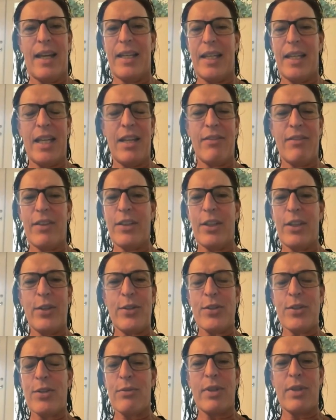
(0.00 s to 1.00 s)
And even
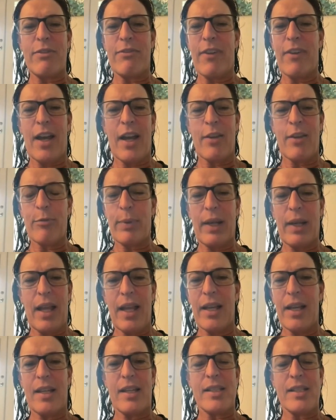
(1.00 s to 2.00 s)
those 3-5
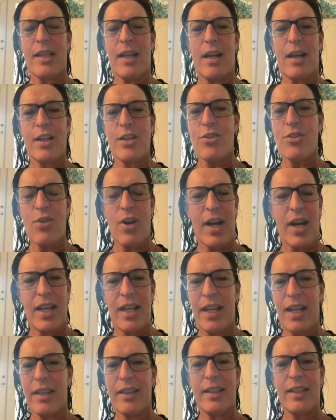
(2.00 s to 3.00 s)
players are trying to
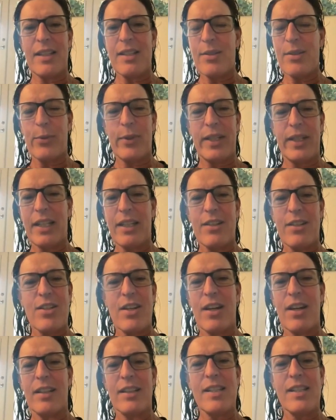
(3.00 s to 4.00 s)
hit these winning
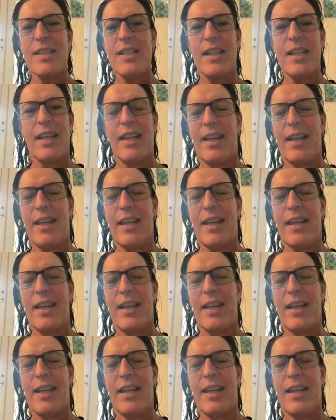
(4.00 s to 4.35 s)
shots.